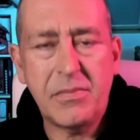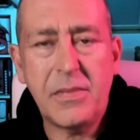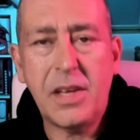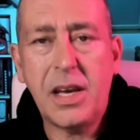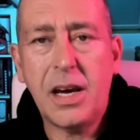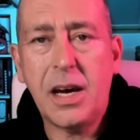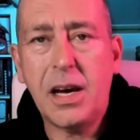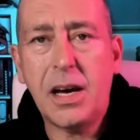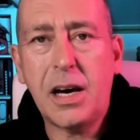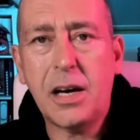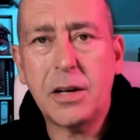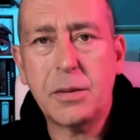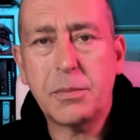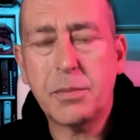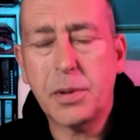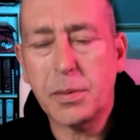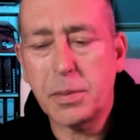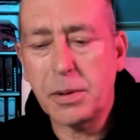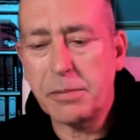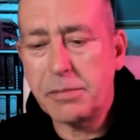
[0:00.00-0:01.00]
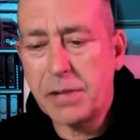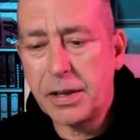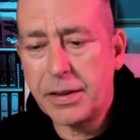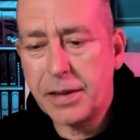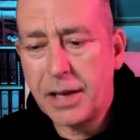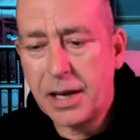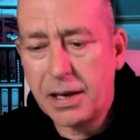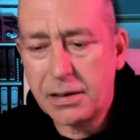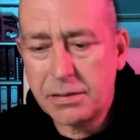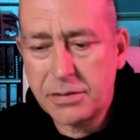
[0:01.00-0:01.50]
Yeah, I'd probably
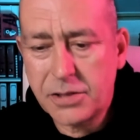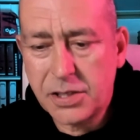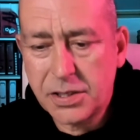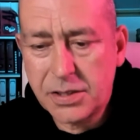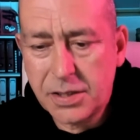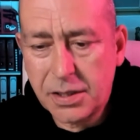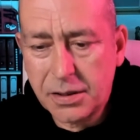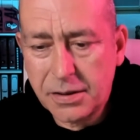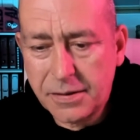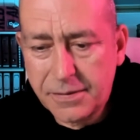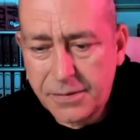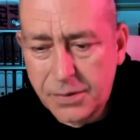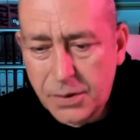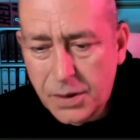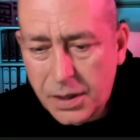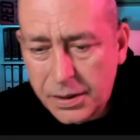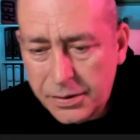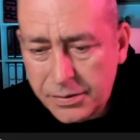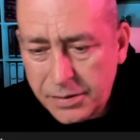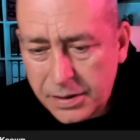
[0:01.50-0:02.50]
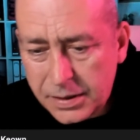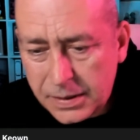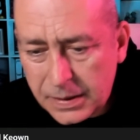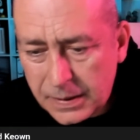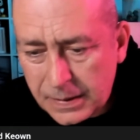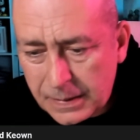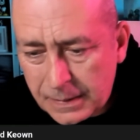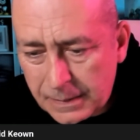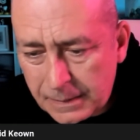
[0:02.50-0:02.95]
run that just under 400.